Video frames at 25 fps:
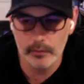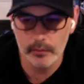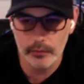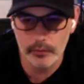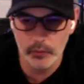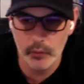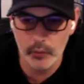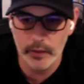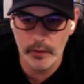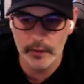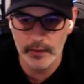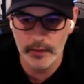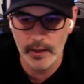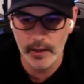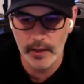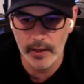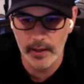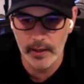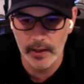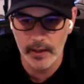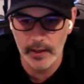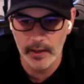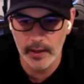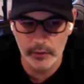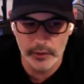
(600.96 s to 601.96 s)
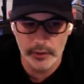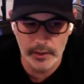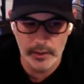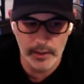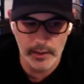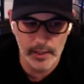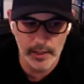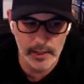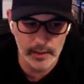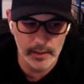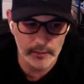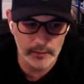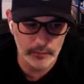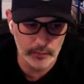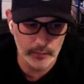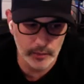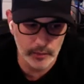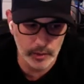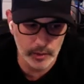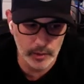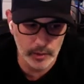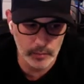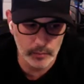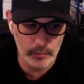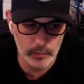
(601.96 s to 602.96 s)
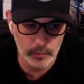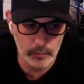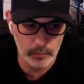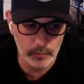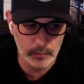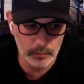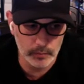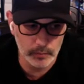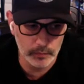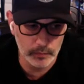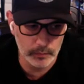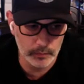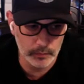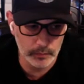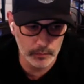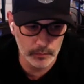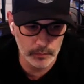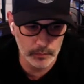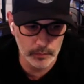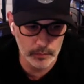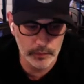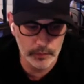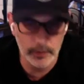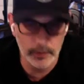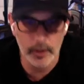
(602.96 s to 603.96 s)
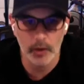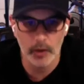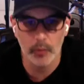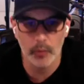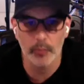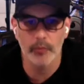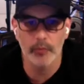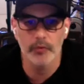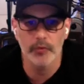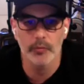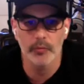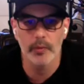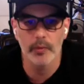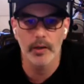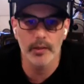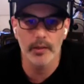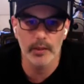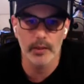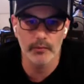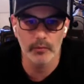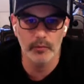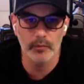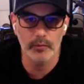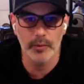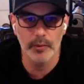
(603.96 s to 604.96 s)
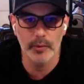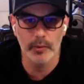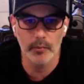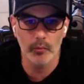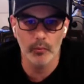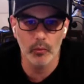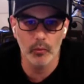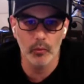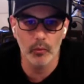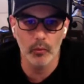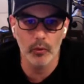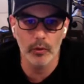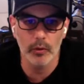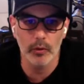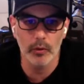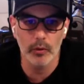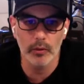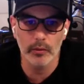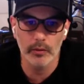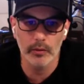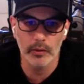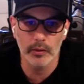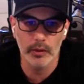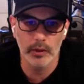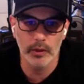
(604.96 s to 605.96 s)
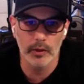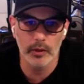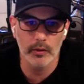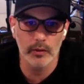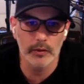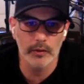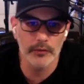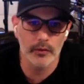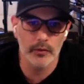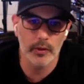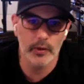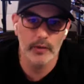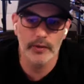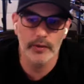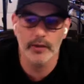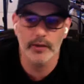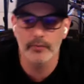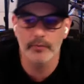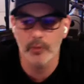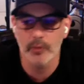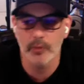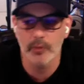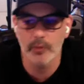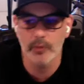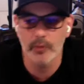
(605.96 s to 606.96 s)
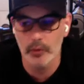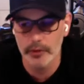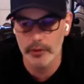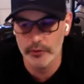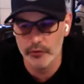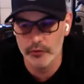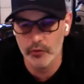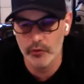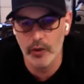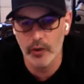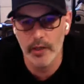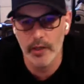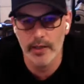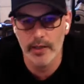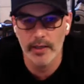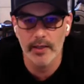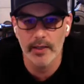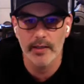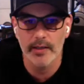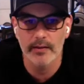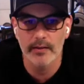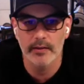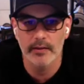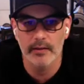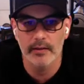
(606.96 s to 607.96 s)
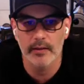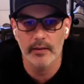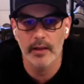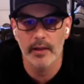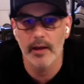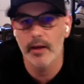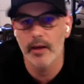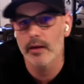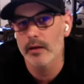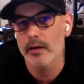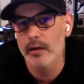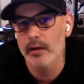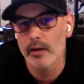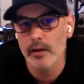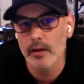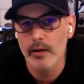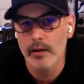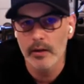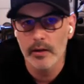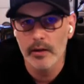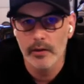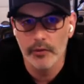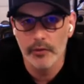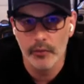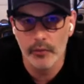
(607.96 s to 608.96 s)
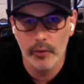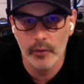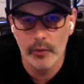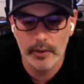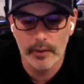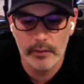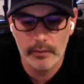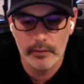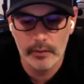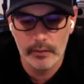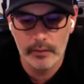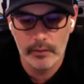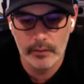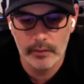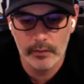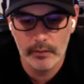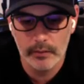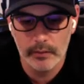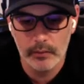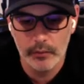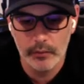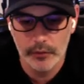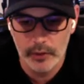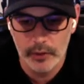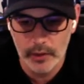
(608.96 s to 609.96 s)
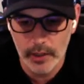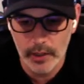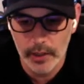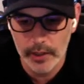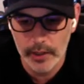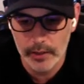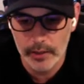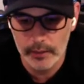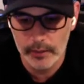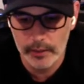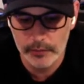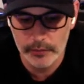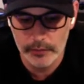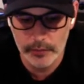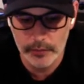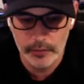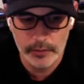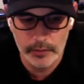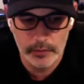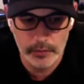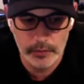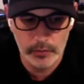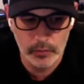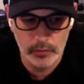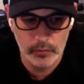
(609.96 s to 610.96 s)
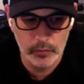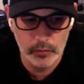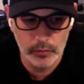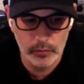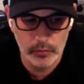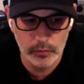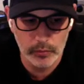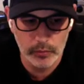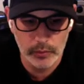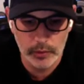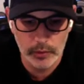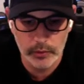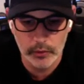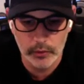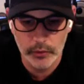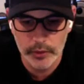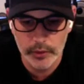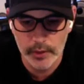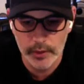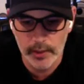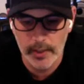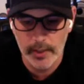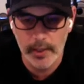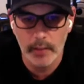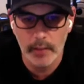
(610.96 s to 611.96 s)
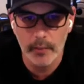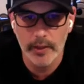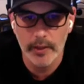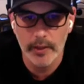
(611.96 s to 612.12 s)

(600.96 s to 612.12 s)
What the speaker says: doing that and looking at it from their perspective a bit more, and so I definitely wanted to try and get into that. So it was a lot of looking at